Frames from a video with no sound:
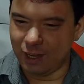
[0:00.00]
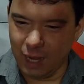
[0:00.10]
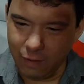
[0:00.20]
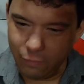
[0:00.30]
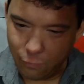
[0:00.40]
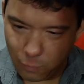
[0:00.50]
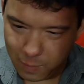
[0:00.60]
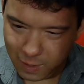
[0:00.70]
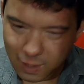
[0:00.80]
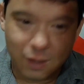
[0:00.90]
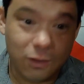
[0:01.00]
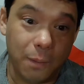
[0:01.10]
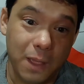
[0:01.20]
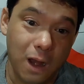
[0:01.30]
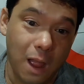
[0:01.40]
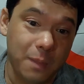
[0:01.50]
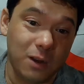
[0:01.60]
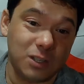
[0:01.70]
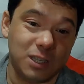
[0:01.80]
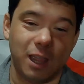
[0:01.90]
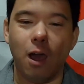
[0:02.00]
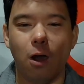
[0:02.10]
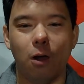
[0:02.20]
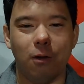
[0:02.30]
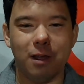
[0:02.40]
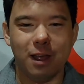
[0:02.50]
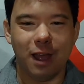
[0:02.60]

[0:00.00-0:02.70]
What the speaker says: Even for me, I'm there just like, oh,